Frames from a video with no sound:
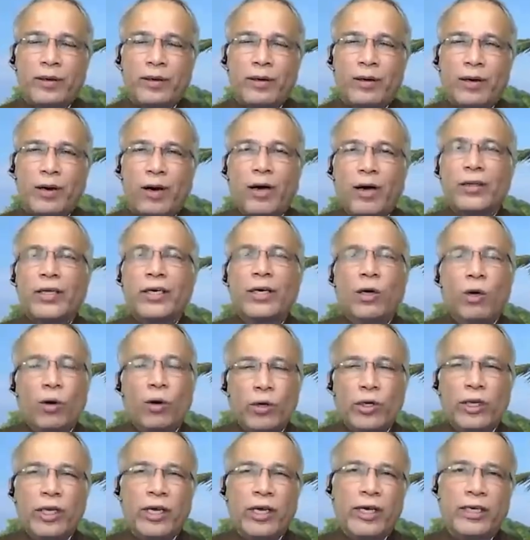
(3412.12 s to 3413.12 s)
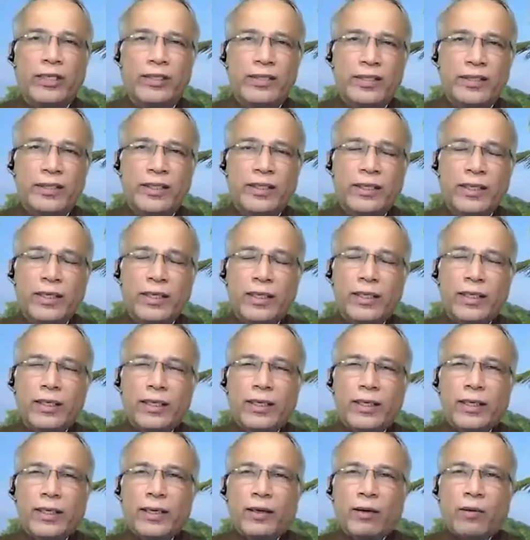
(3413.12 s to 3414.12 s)
on the court case,
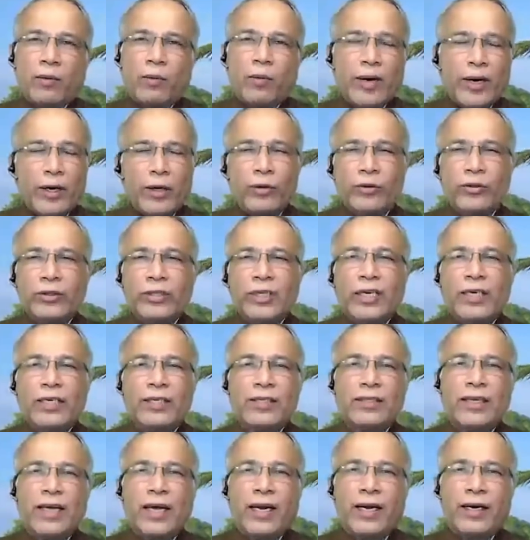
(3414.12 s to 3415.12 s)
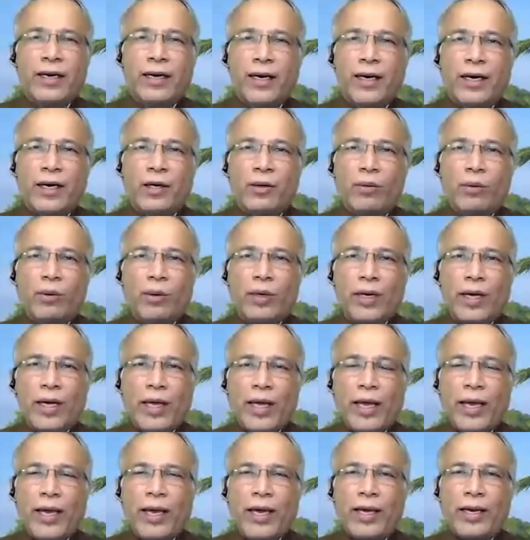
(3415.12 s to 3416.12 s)
where do things stand now?
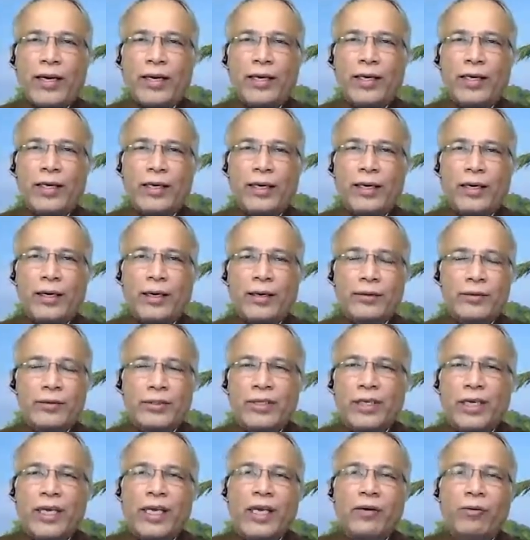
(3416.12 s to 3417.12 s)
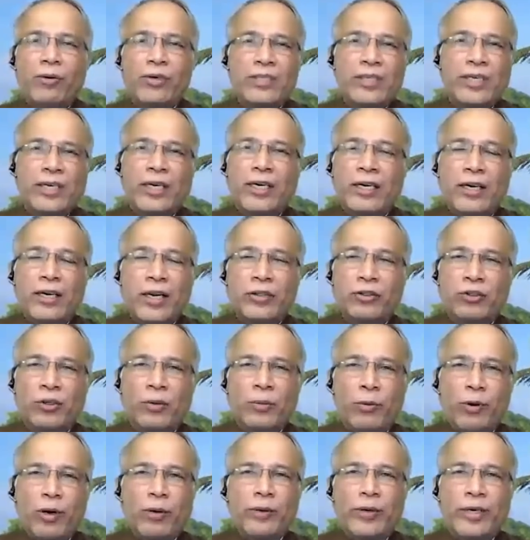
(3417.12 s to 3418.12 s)
And see, he was an intellectual
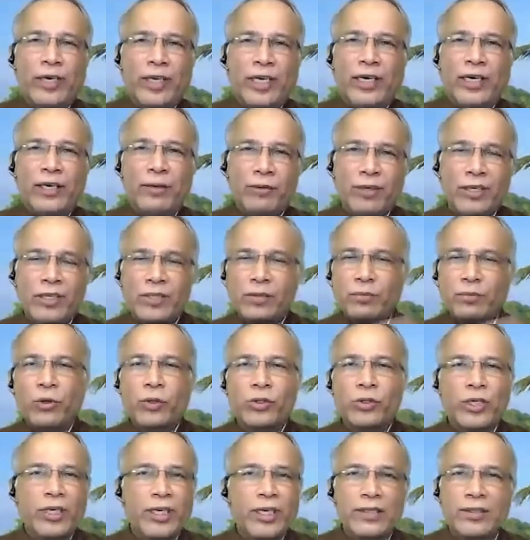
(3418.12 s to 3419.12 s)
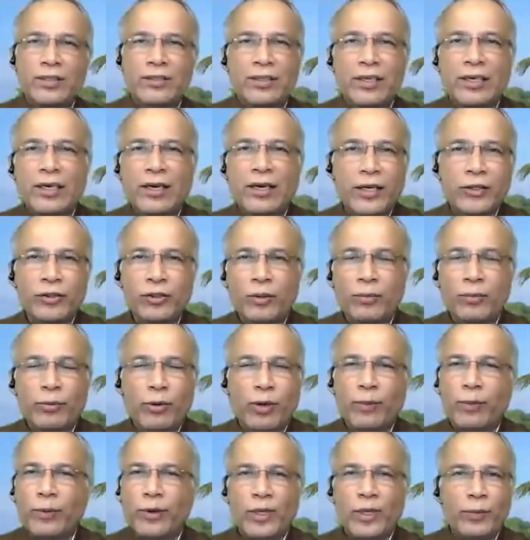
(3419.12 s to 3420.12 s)
property. His music is his intellectual
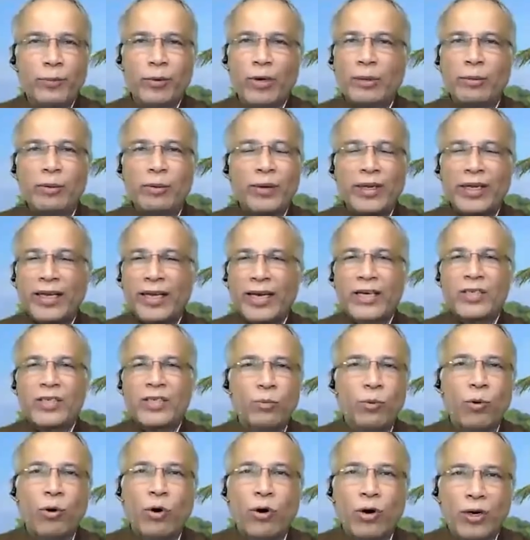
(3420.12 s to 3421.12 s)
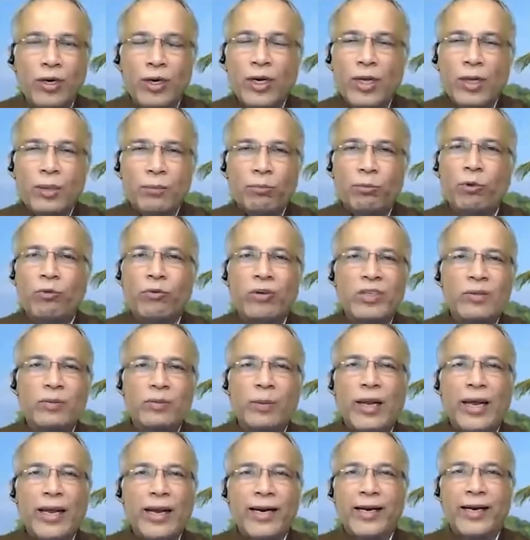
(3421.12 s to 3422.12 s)
property. Probably he has more movies
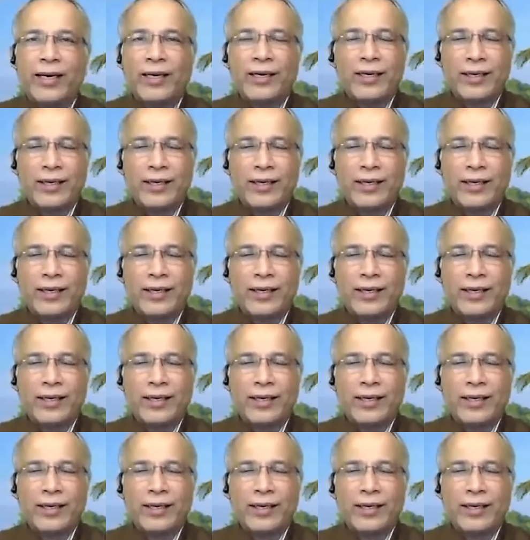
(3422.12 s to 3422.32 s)
planned,